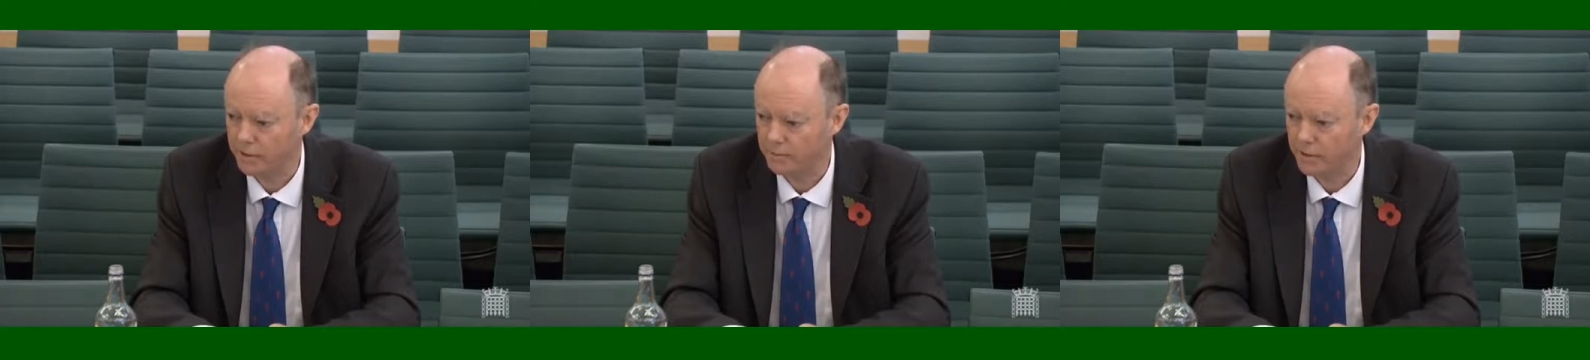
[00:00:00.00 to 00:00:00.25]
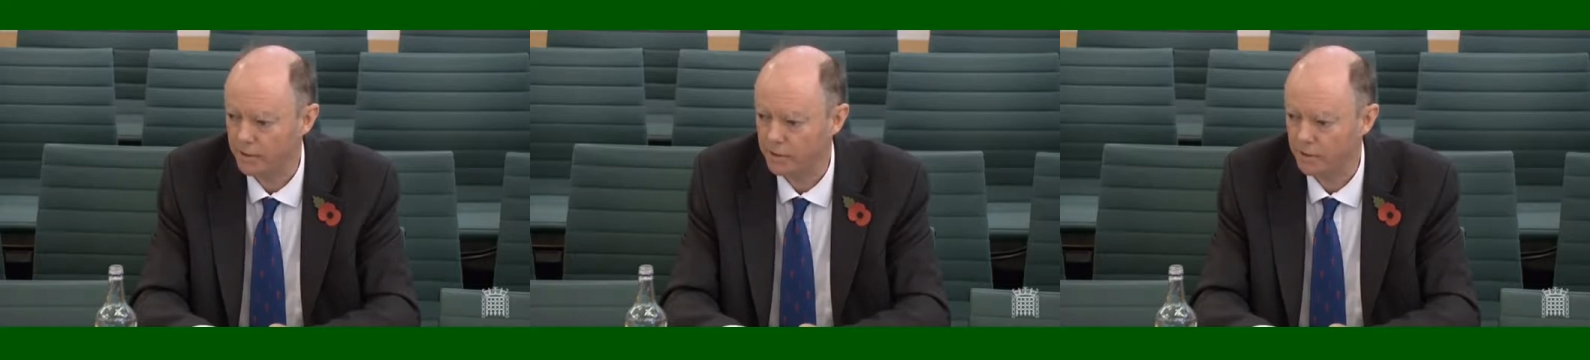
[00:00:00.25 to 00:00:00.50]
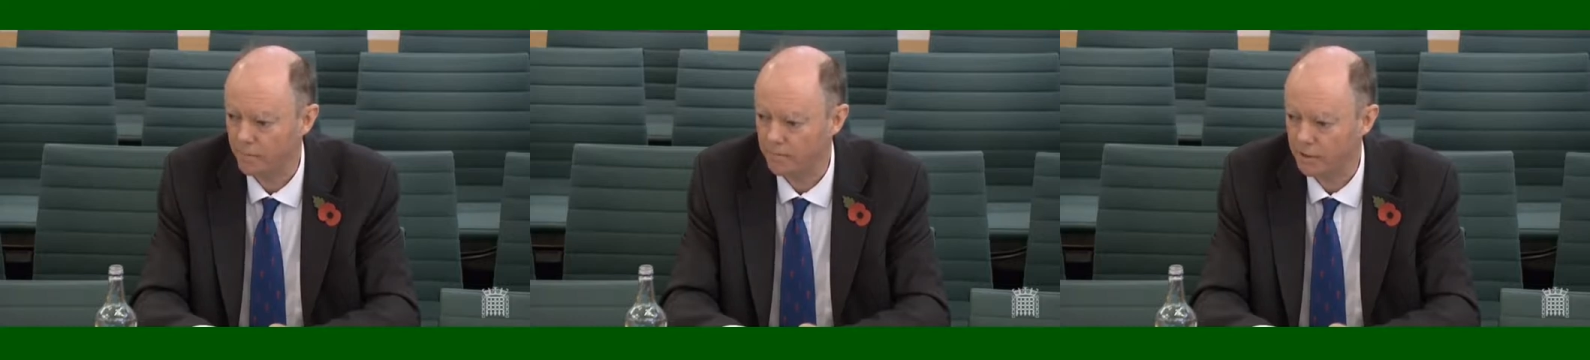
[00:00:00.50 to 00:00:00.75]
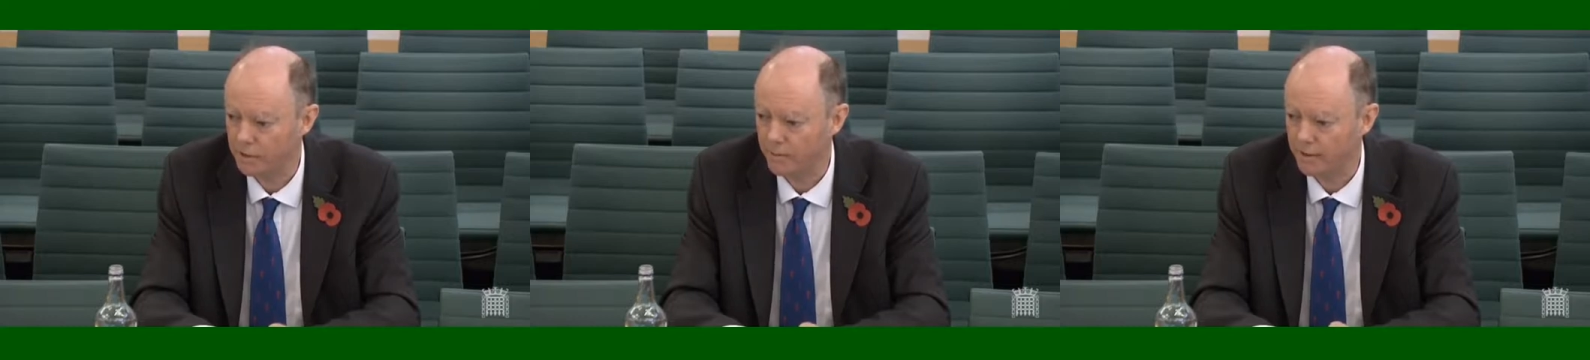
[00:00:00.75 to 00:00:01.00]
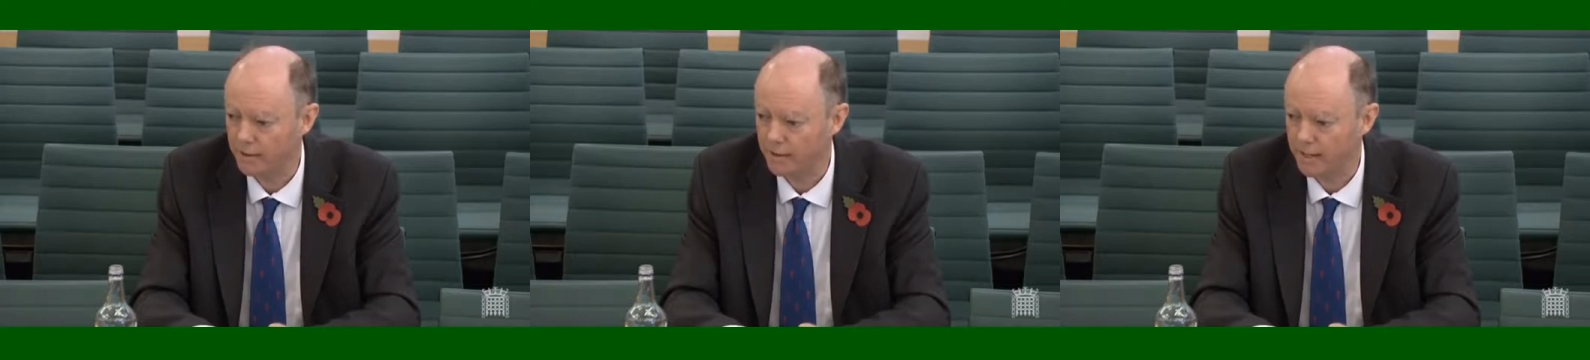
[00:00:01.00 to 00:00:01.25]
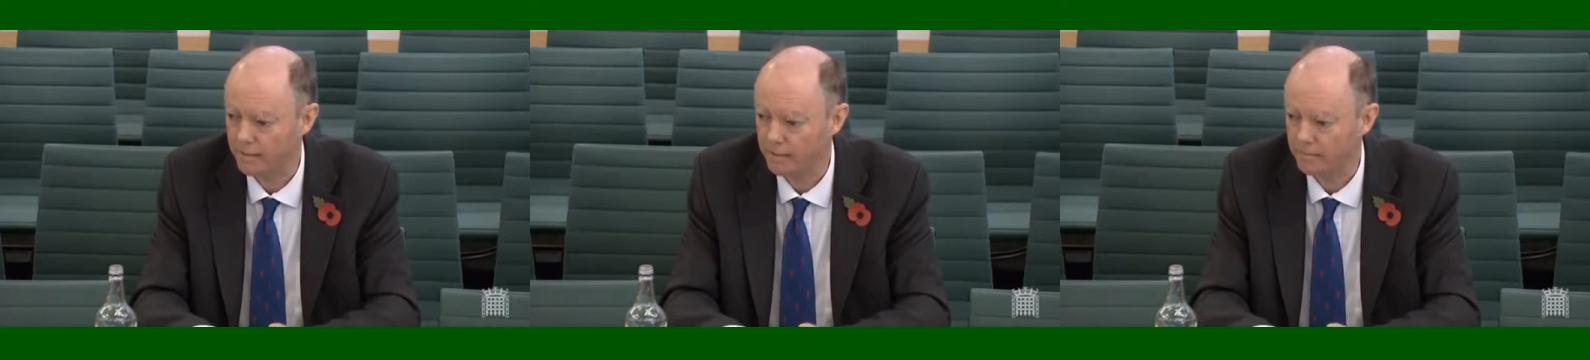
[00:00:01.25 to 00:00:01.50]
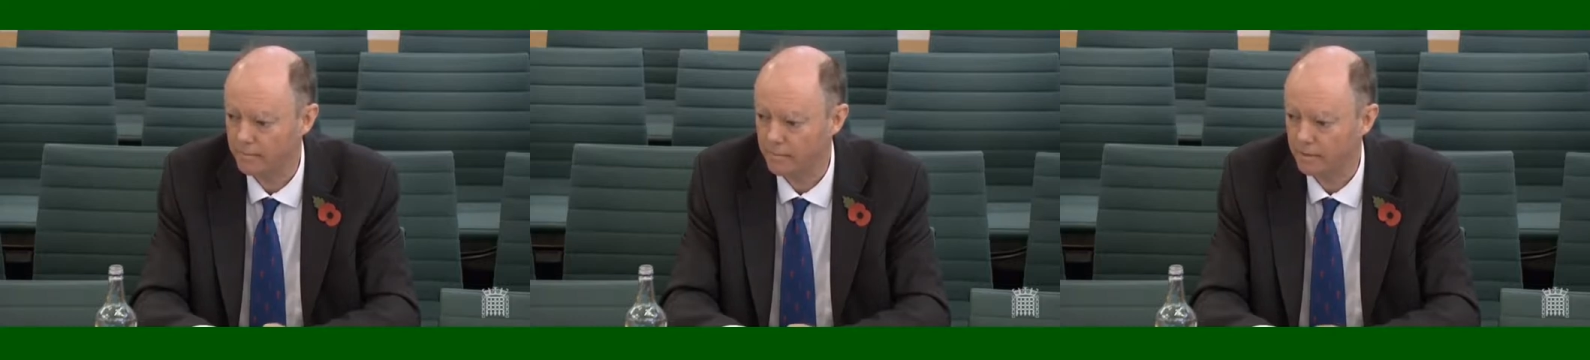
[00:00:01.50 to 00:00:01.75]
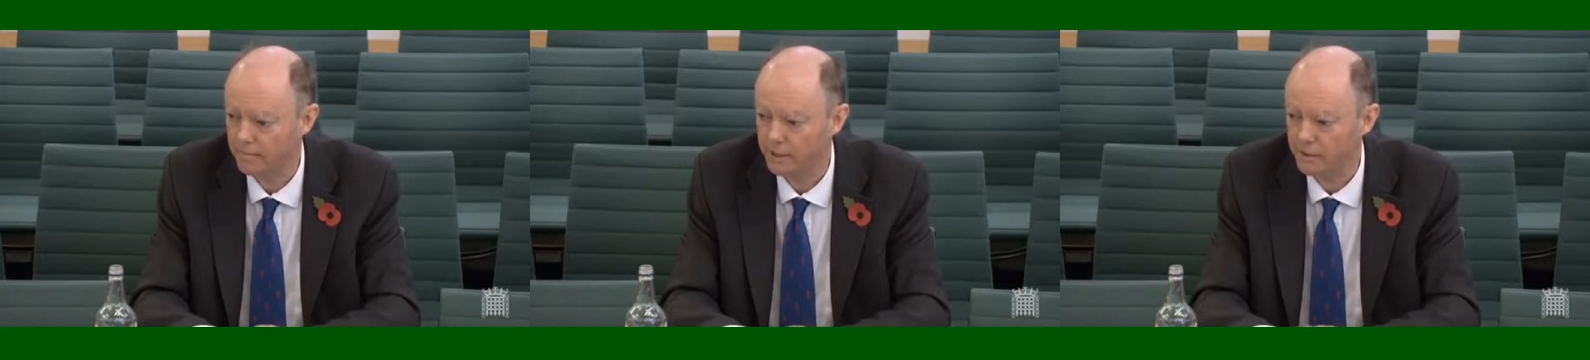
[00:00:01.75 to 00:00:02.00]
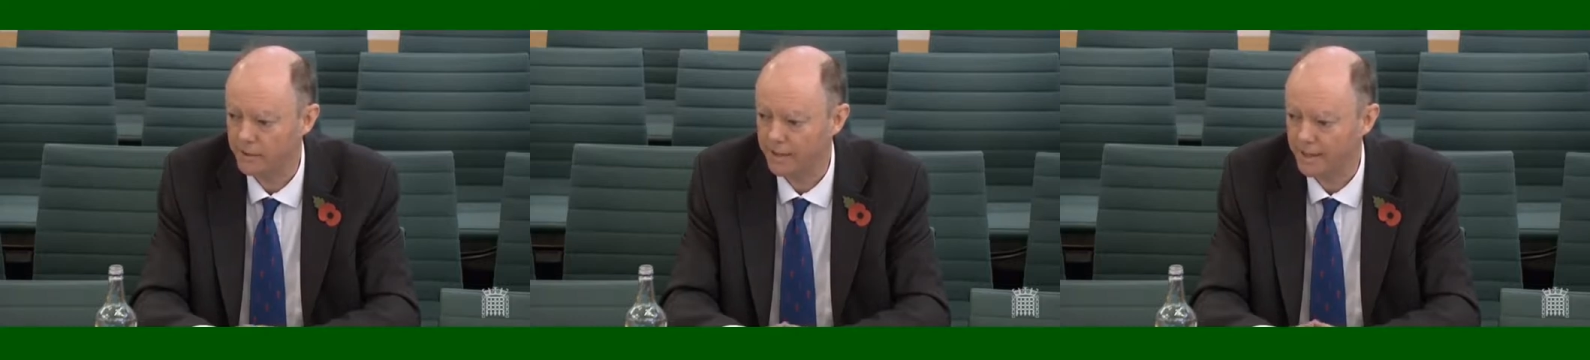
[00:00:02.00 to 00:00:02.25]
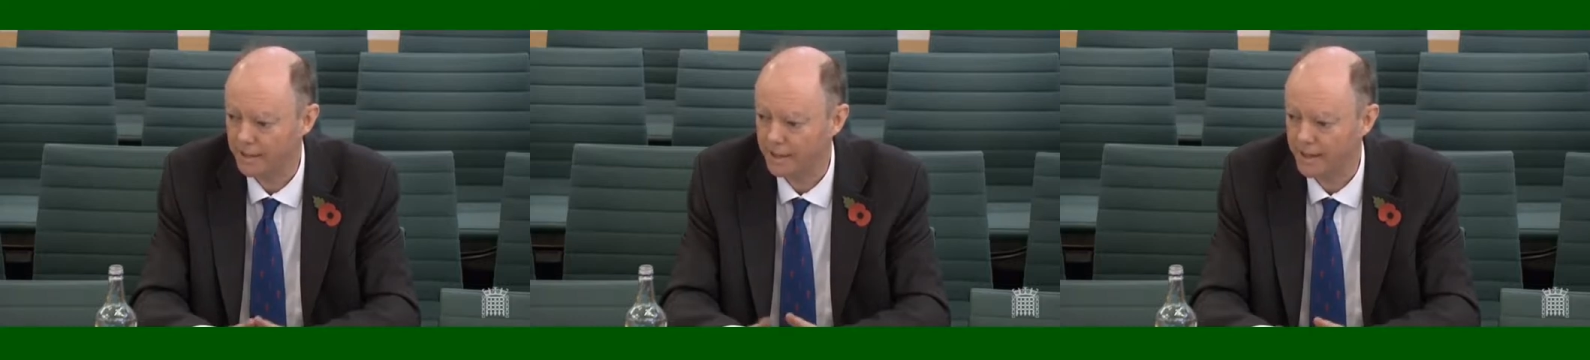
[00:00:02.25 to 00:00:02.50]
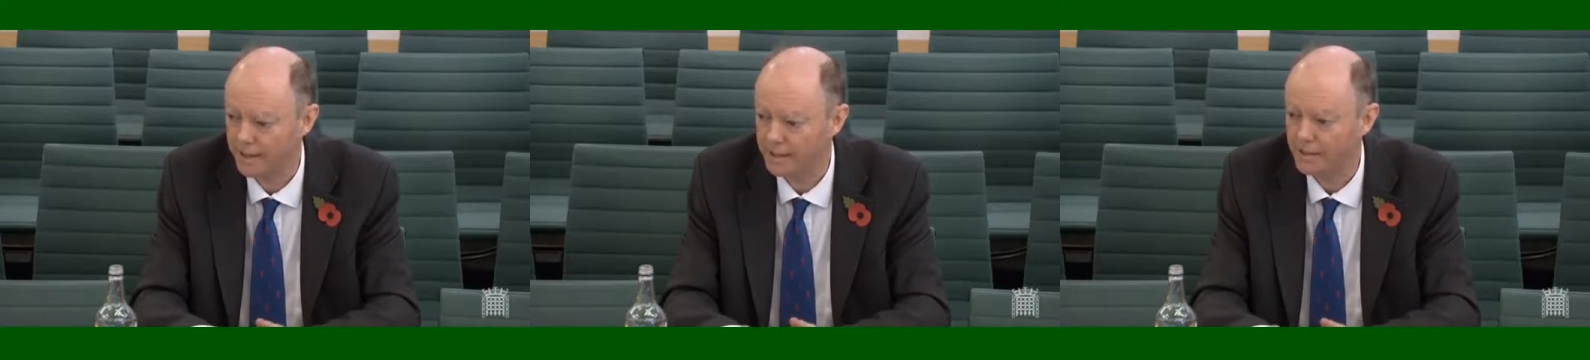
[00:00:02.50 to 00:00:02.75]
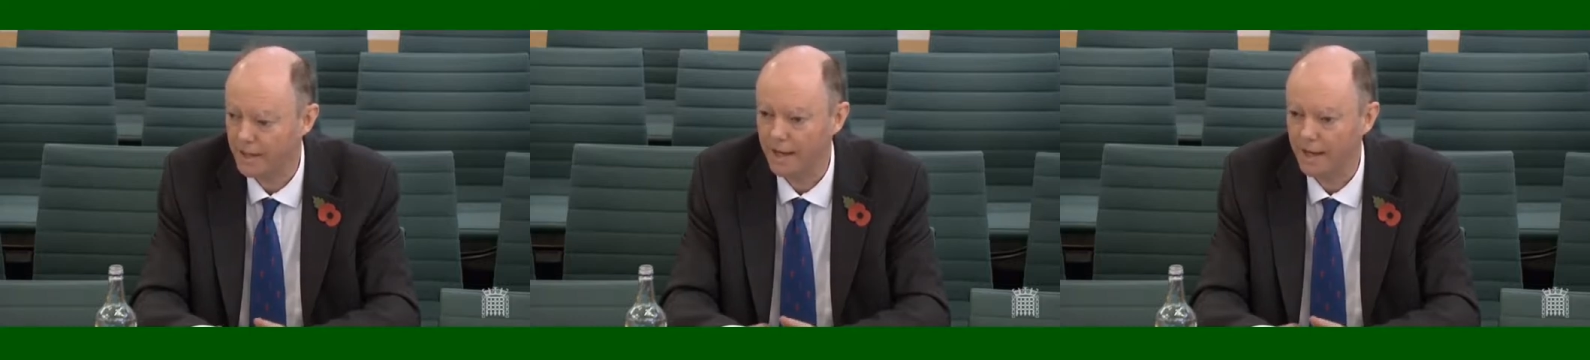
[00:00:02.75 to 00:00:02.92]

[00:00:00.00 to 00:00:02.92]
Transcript: pressure on multiple other bits of the NHS,